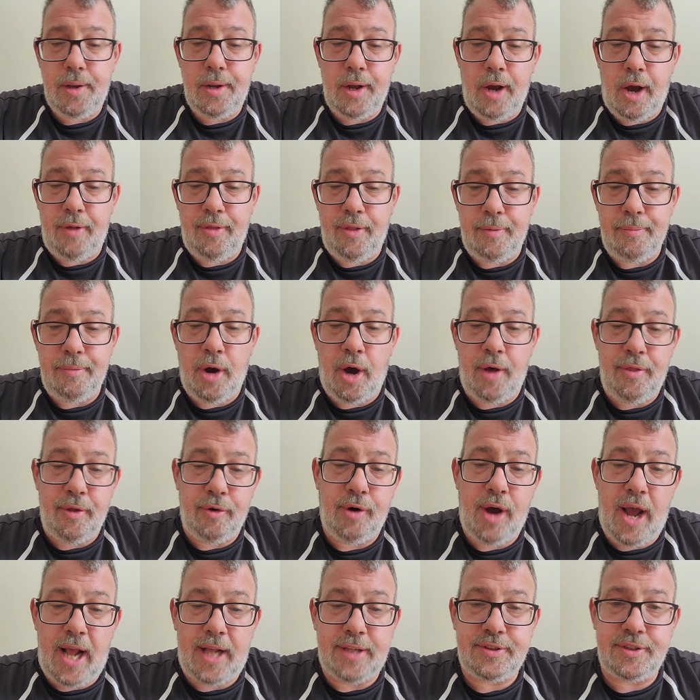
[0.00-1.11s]
on the
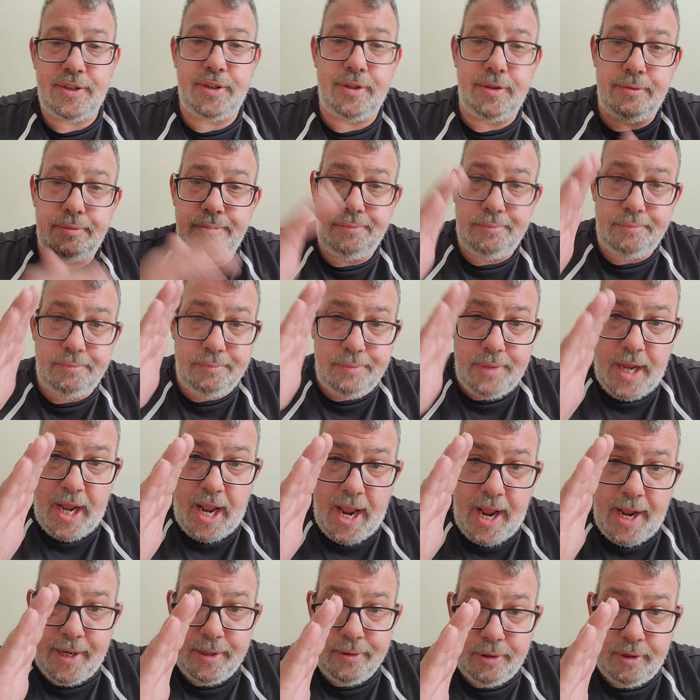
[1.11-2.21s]
last
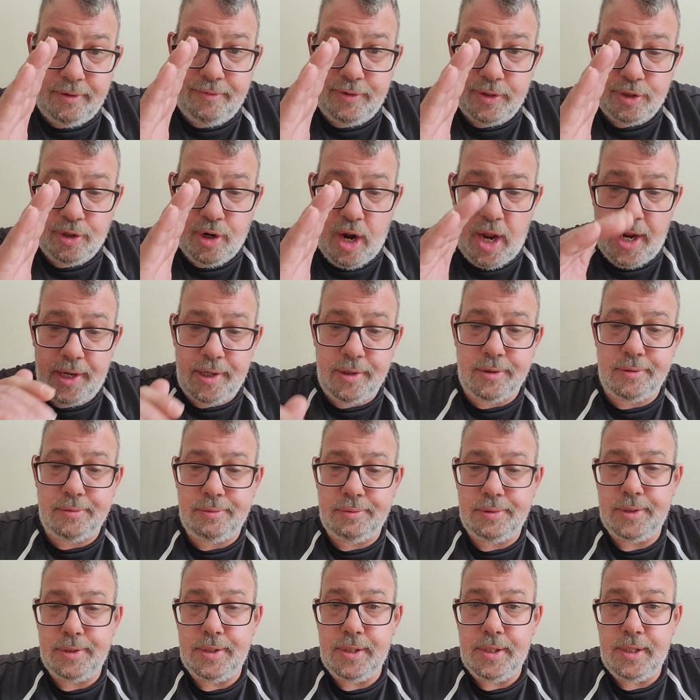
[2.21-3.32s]
angle of the triangle,
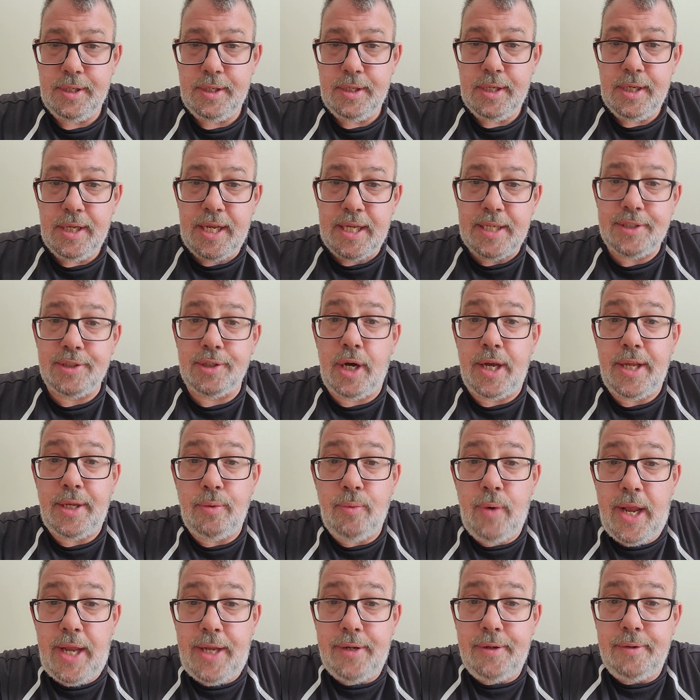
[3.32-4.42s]
is
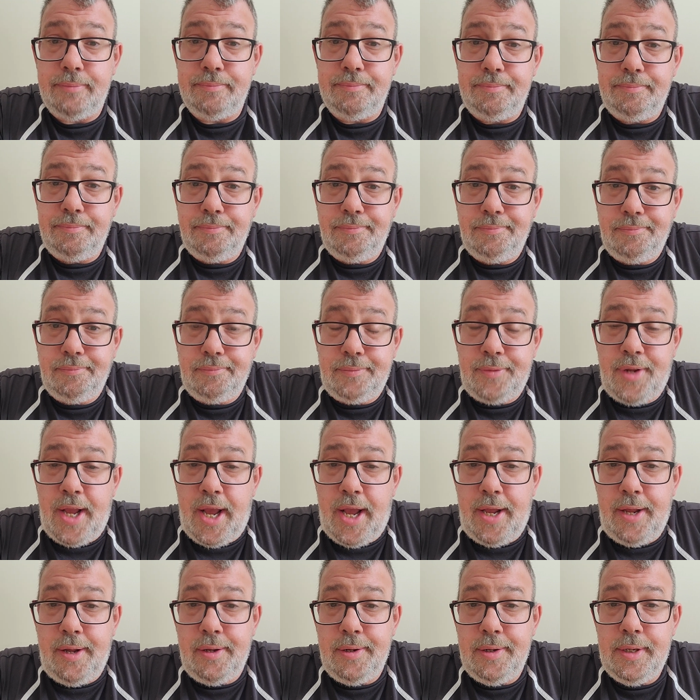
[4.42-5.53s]
lightweight.
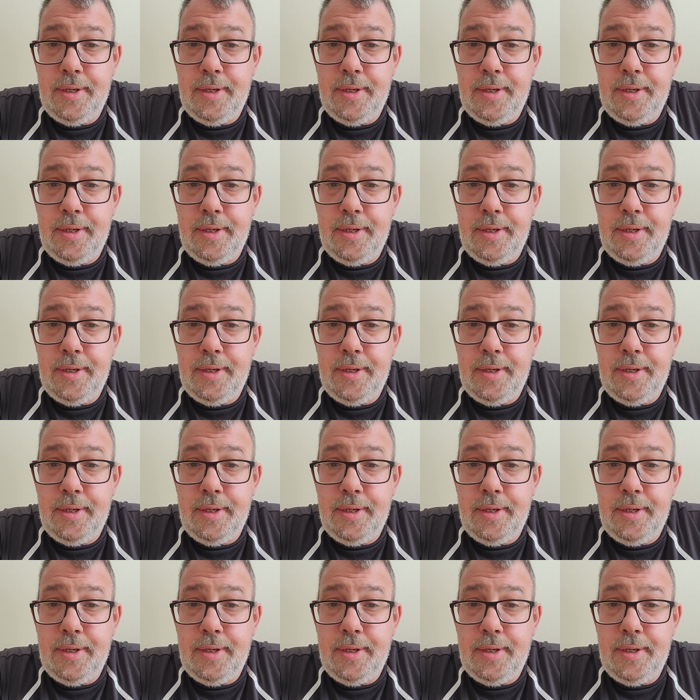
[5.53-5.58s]
Okay?